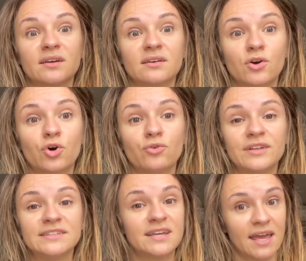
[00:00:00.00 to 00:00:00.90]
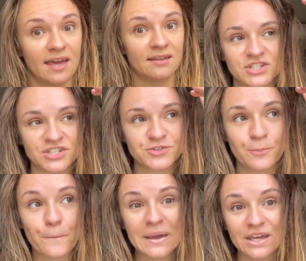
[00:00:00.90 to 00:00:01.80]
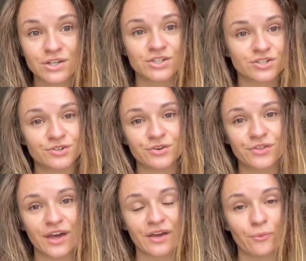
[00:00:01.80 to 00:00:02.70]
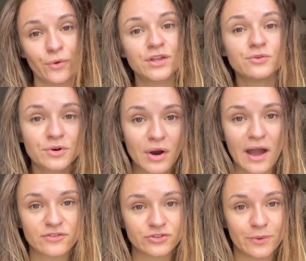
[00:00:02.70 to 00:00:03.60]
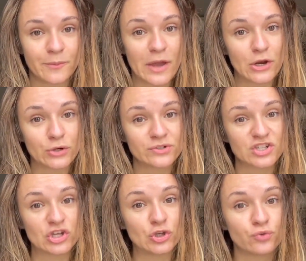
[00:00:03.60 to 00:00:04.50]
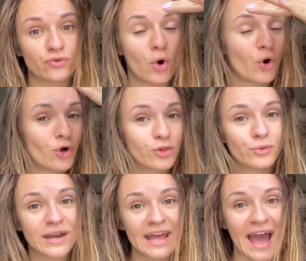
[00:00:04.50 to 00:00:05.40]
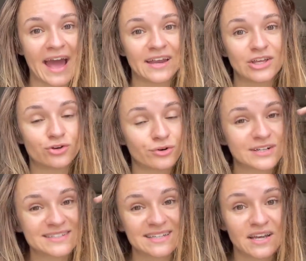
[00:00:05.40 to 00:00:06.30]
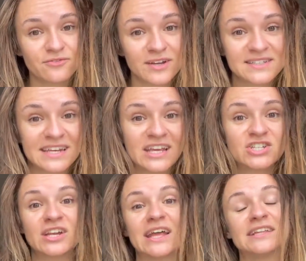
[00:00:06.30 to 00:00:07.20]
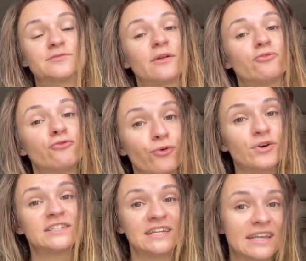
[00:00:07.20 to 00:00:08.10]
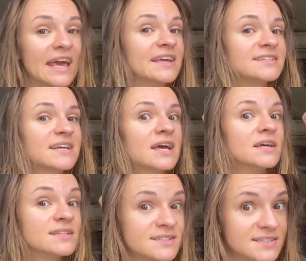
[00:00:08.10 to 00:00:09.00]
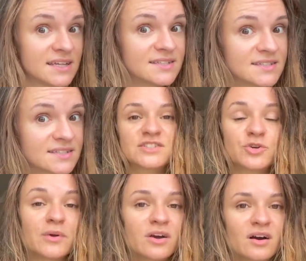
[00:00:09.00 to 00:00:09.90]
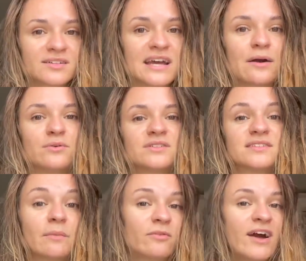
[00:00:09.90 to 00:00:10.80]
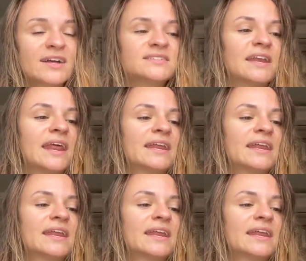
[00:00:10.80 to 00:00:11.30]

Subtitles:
COVID ticket. Just make sure that when you arrive to Barbados, you've already had your second vaccination and it's been 14 days since. So because I was double vaccinated,